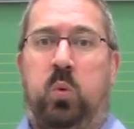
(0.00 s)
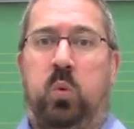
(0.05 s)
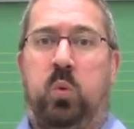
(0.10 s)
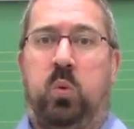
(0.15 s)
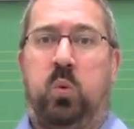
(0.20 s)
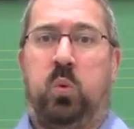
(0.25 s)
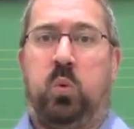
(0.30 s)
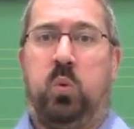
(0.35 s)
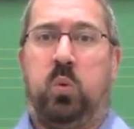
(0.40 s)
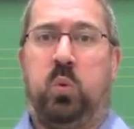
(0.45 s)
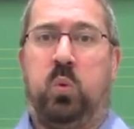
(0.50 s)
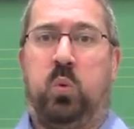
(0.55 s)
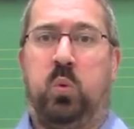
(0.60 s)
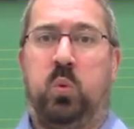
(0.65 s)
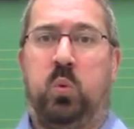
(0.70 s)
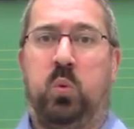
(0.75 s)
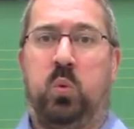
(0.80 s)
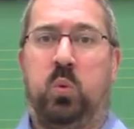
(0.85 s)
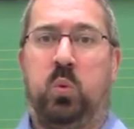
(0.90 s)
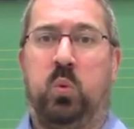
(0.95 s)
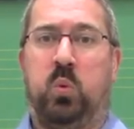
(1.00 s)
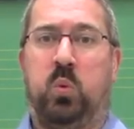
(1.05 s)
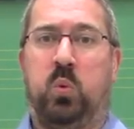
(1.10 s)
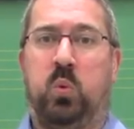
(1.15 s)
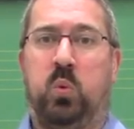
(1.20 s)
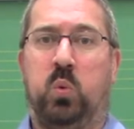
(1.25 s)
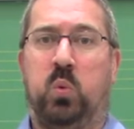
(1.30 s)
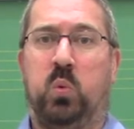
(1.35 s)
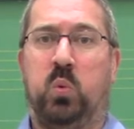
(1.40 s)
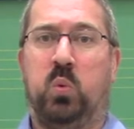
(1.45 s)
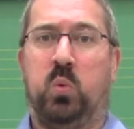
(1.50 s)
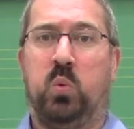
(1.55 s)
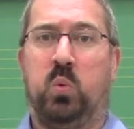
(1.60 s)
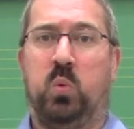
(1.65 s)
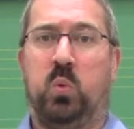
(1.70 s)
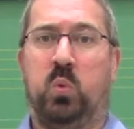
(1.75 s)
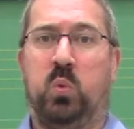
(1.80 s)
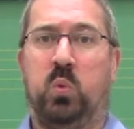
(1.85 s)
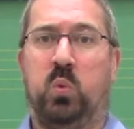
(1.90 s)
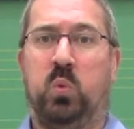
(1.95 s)

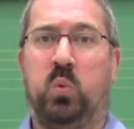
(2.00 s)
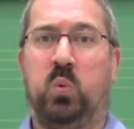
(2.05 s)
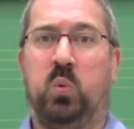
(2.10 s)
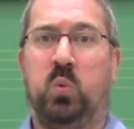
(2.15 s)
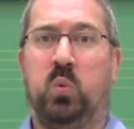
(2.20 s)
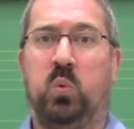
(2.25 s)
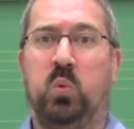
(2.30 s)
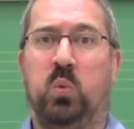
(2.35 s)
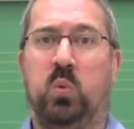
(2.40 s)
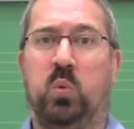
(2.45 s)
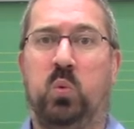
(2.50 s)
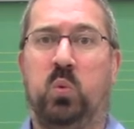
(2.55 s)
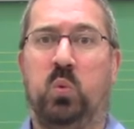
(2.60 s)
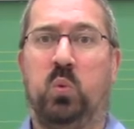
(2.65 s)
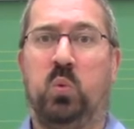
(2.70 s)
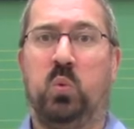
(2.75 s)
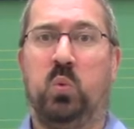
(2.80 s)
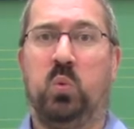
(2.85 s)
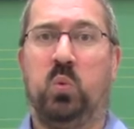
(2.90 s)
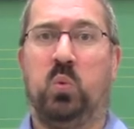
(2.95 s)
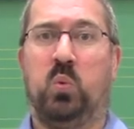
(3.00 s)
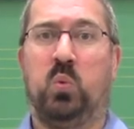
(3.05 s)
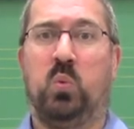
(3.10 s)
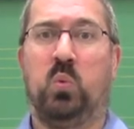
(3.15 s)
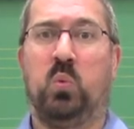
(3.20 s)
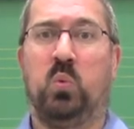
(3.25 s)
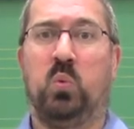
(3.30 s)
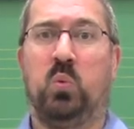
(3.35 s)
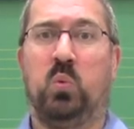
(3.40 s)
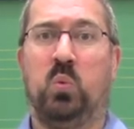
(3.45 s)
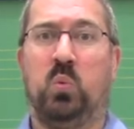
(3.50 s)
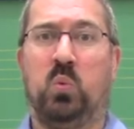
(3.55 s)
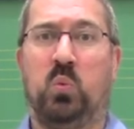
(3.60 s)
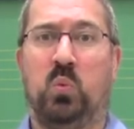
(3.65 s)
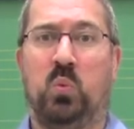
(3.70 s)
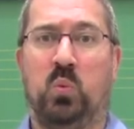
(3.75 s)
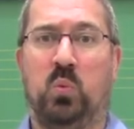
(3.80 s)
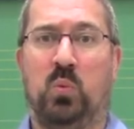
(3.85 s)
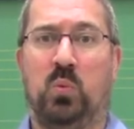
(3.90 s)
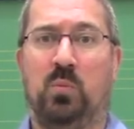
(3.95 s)

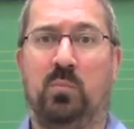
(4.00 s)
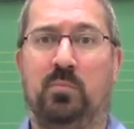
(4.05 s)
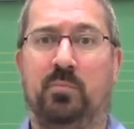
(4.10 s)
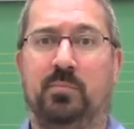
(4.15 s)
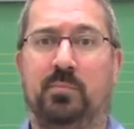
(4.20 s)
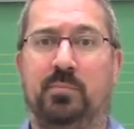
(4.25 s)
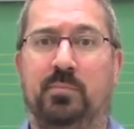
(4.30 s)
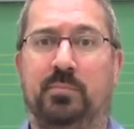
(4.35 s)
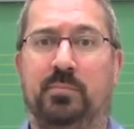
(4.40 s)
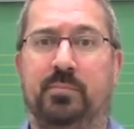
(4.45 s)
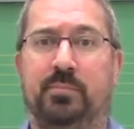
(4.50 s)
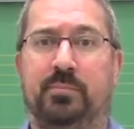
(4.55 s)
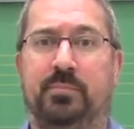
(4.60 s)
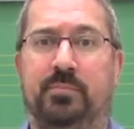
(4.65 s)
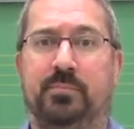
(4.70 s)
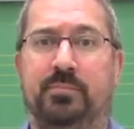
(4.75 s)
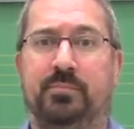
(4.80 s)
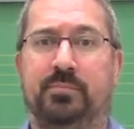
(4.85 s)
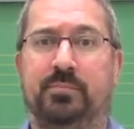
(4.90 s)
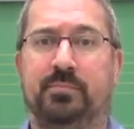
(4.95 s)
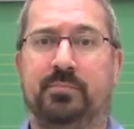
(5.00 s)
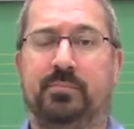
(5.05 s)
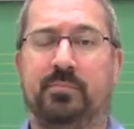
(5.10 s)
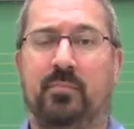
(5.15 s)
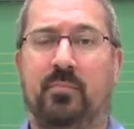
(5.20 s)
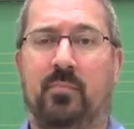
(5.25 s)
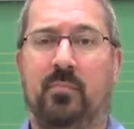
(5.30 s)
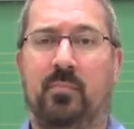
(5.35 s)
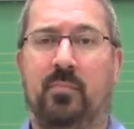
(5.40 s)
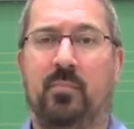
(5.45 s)
Nothing is said.